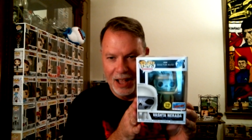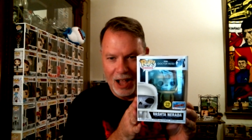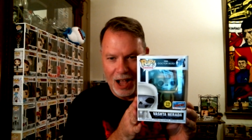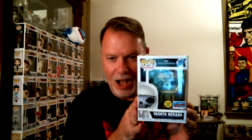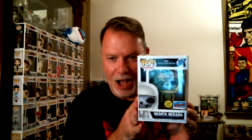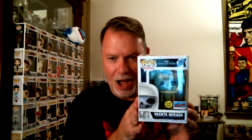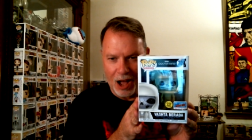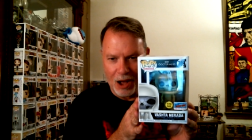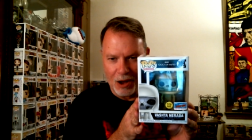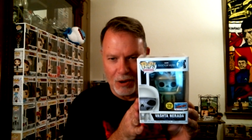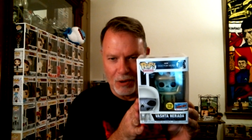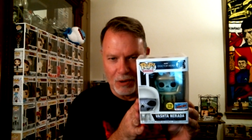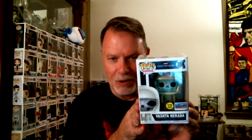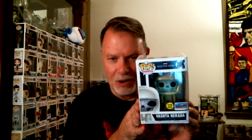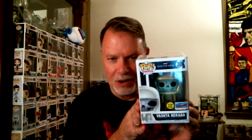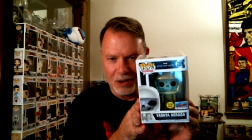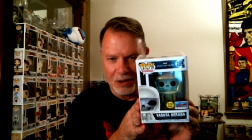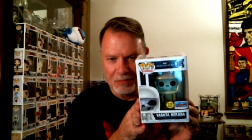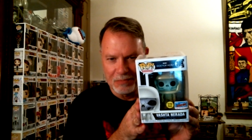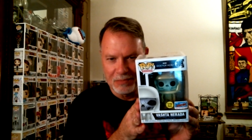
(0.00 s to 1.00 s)
uh,
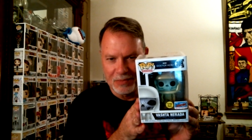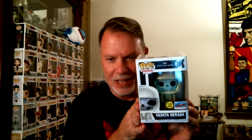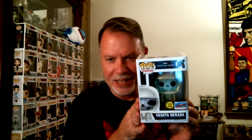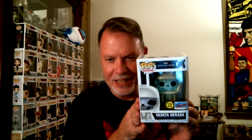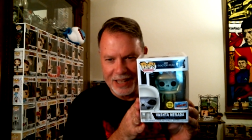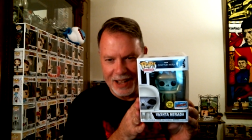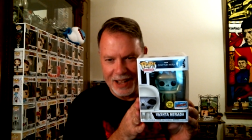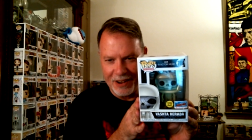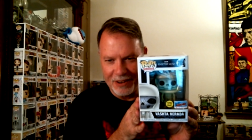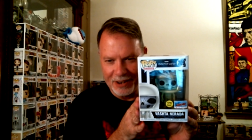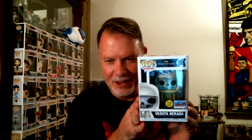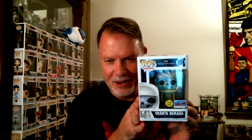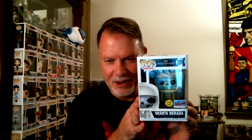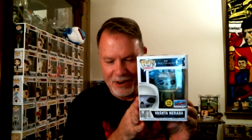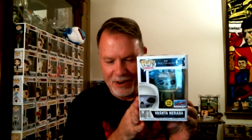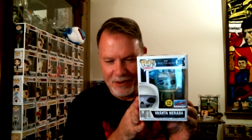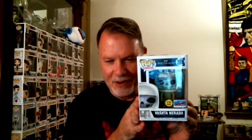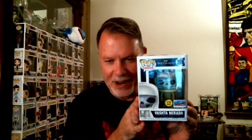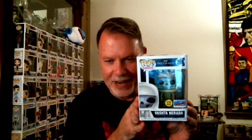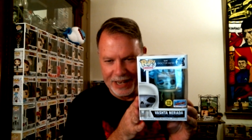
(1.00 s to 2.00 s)
I'm um, not counting
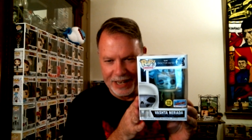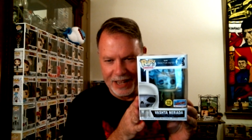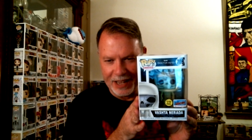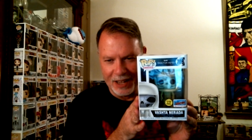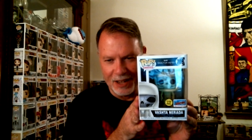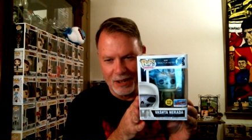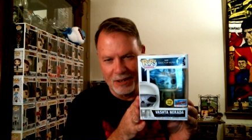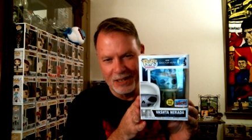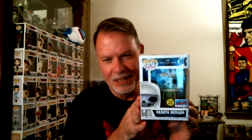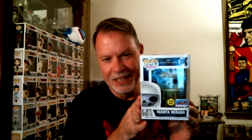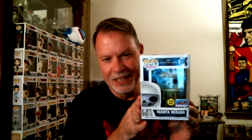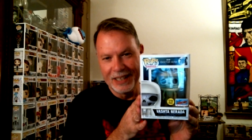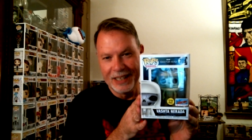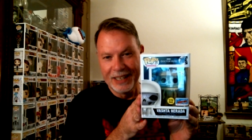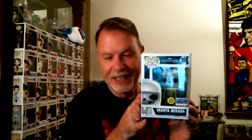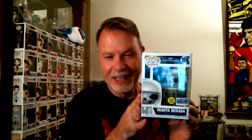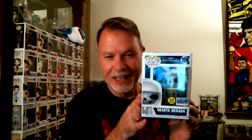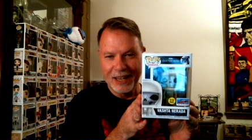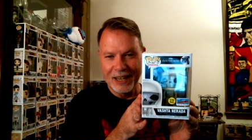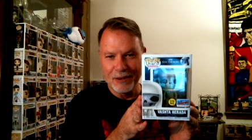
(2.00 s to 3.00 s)
correctly. Uh,
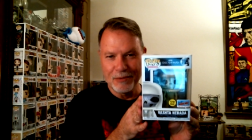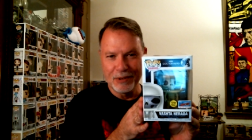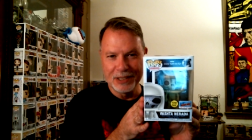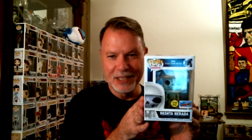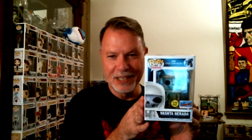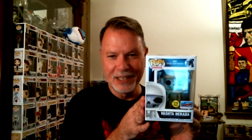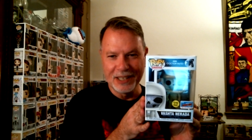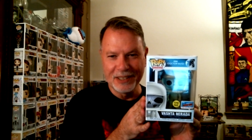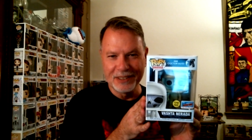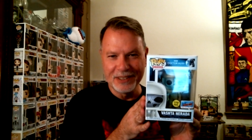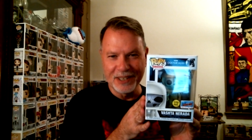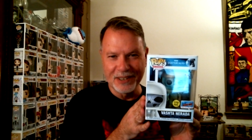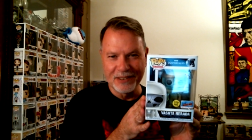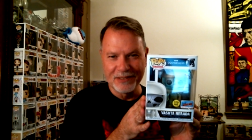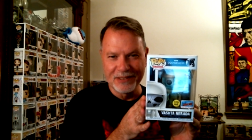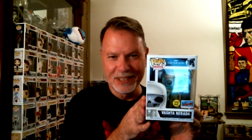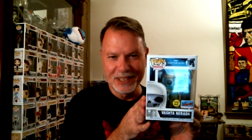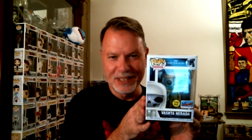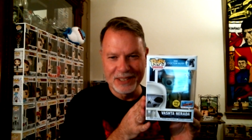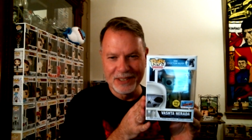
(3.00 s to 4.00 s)
I was a little
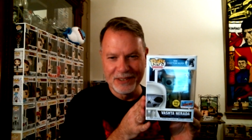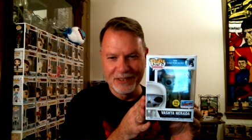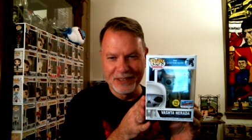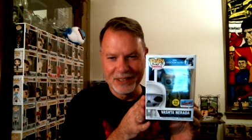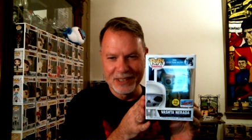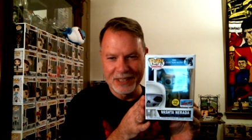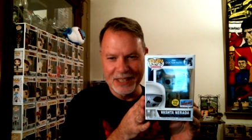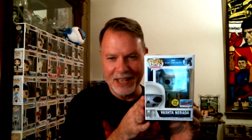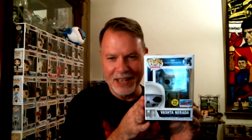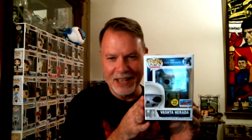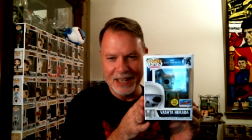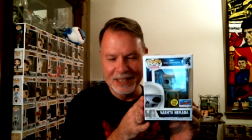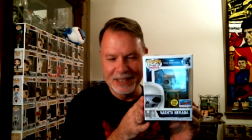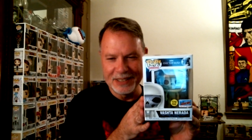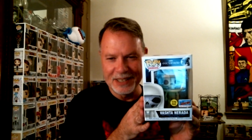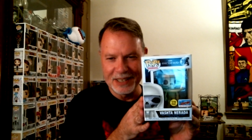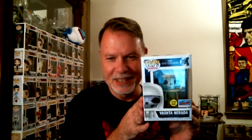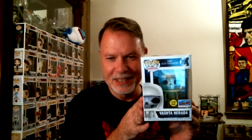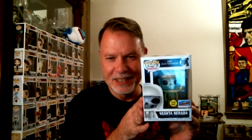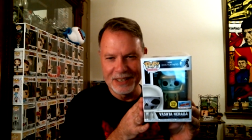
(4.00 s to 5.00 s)
nervous doing this. I hadn't
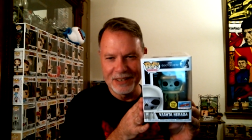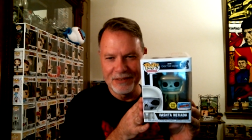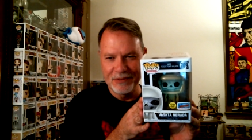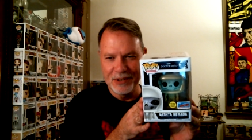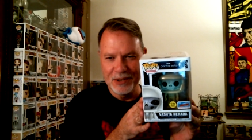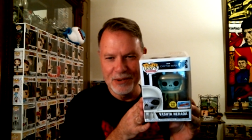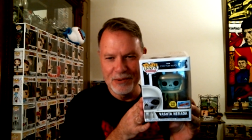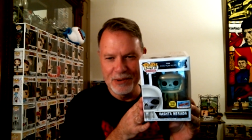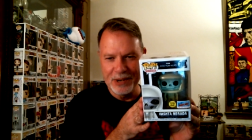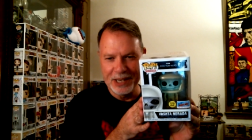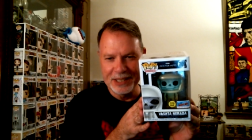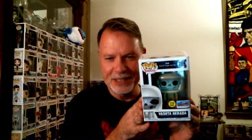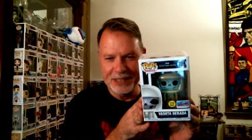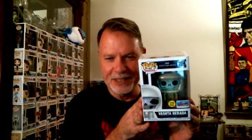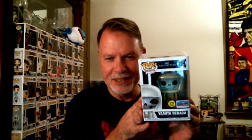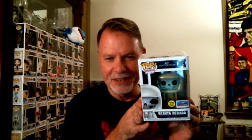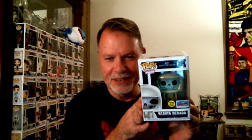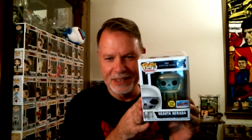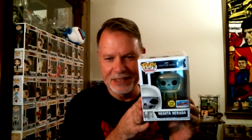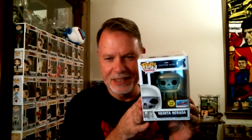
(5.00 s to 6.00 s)
done it in a few weeks.
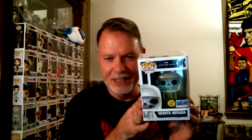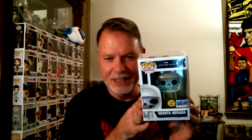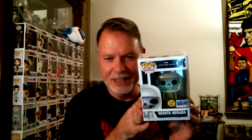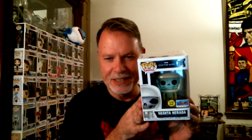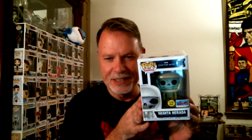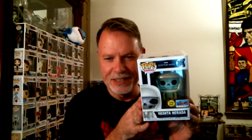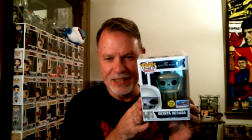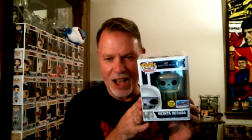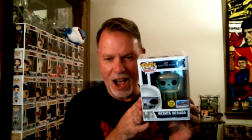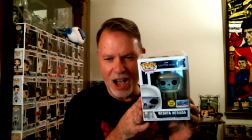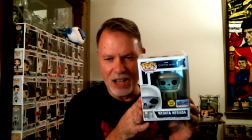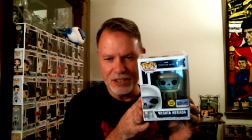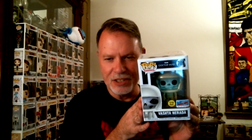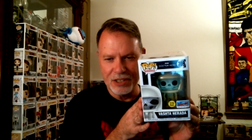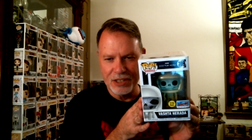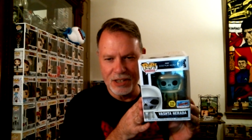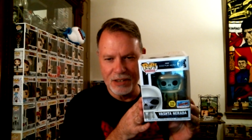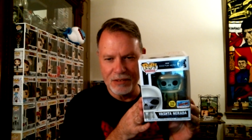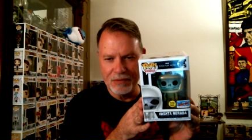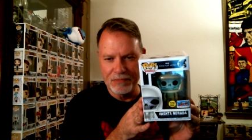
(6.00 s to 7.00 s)
So this is
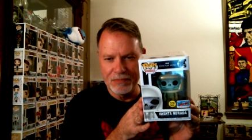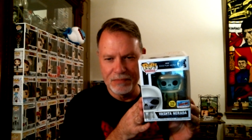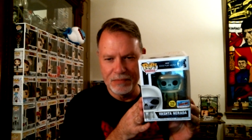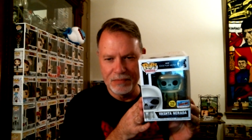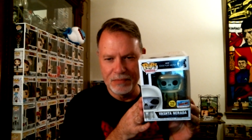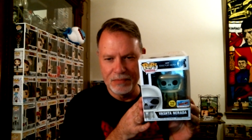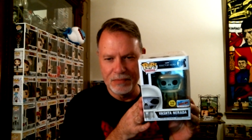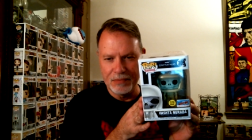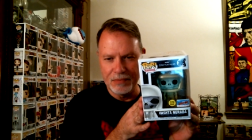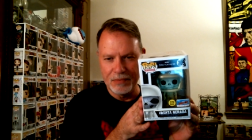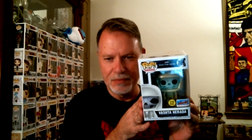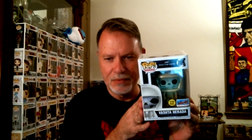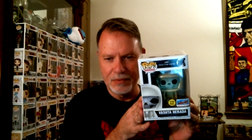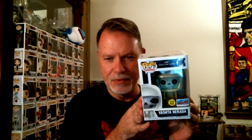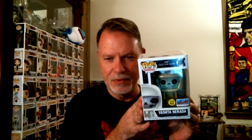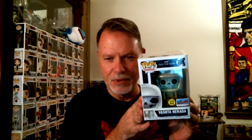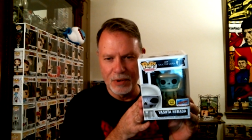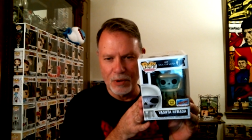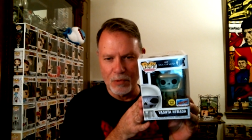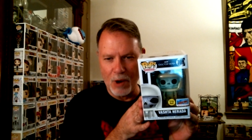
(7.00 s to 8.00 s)
Nashta
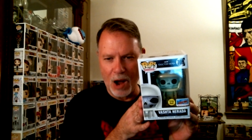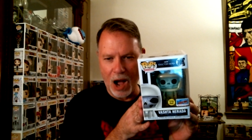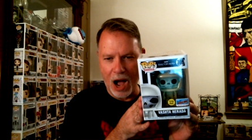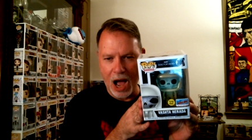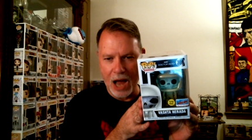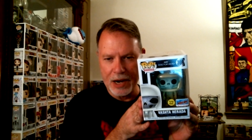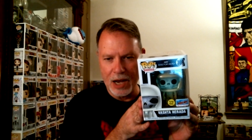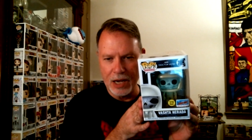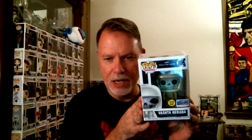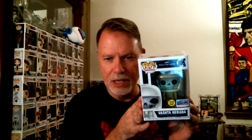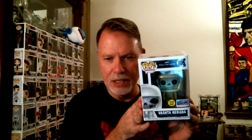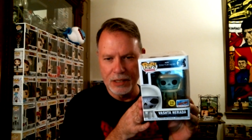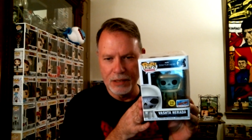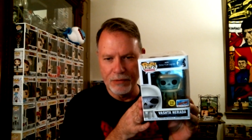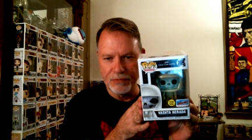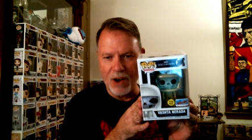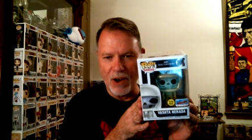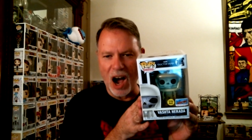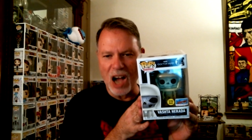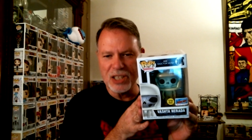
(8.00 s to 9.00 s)
Narada,
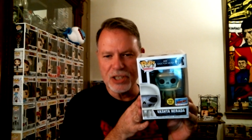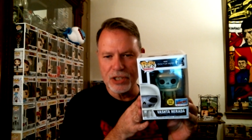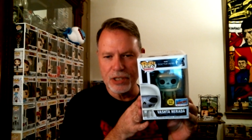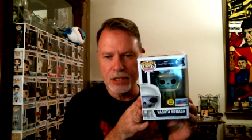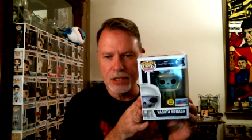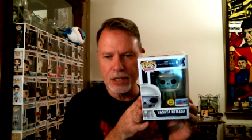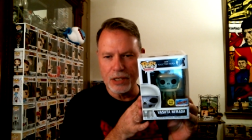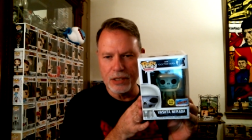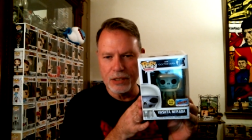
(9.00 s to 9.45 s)
Vashta